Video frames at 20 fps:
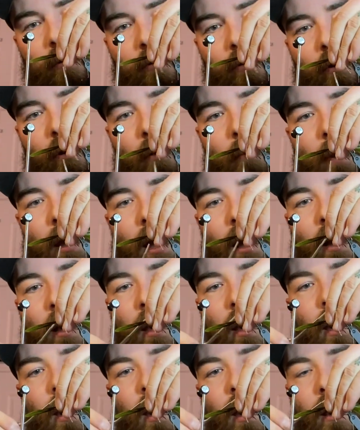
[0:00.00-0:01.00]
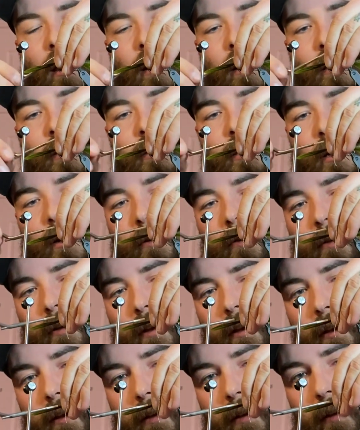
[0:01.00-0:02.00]
throw them out. And also,
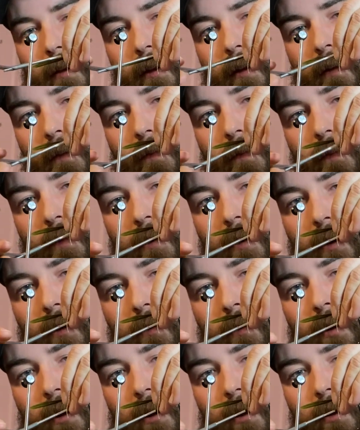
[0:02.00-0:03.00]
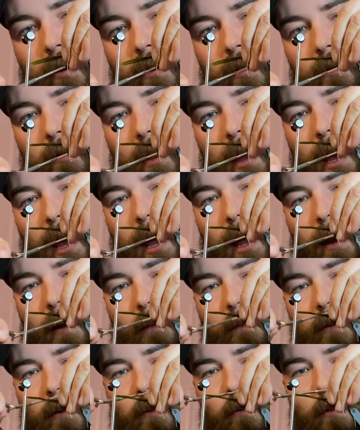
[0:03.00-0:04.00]
if you don't want to do that, if
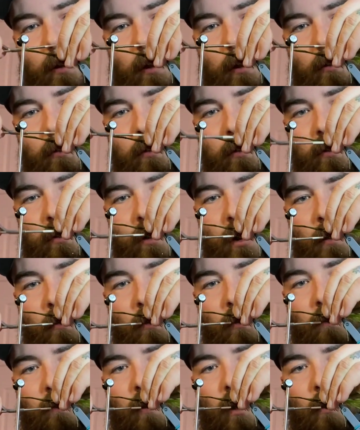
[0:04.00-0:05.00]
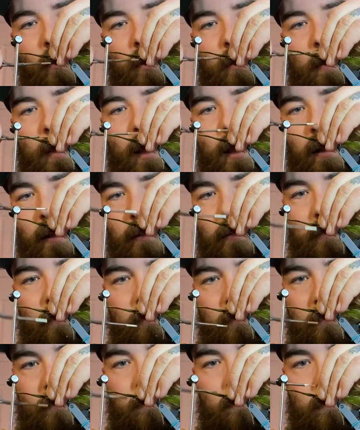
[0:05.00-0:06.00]
you don't want to go through the trouble of combing them out,
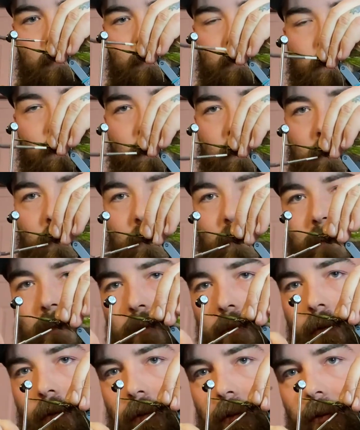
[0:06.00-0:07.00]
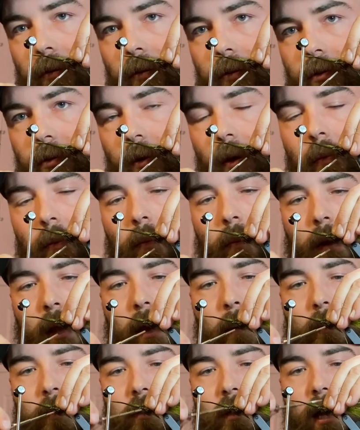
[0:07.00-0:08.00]
you swim them a
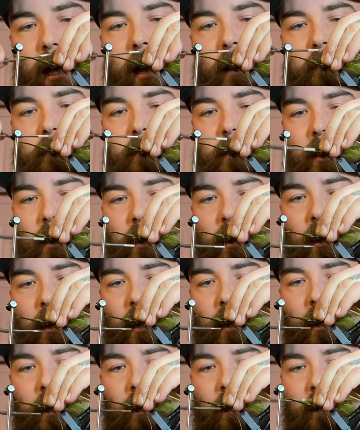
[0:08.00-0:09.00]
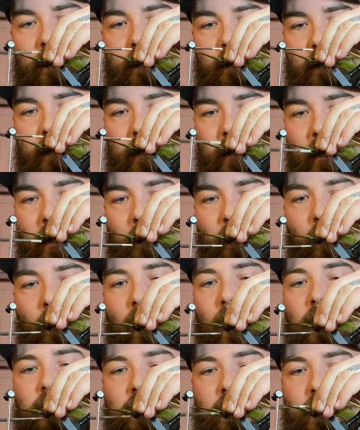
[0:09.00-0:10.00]
couple times and it
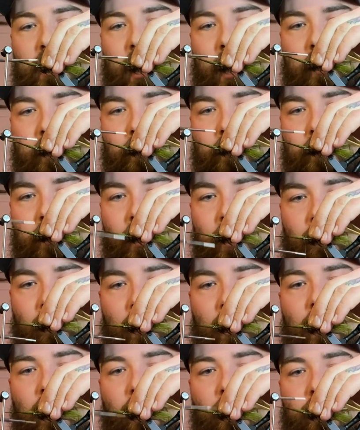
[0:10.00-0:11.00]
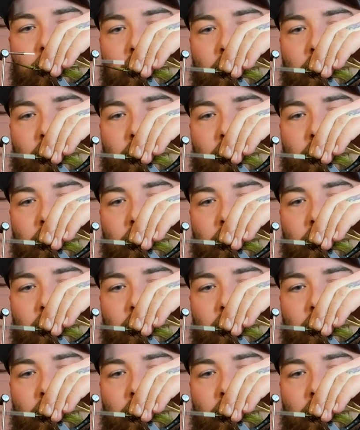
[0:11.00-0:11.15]
washes out. You'll never know.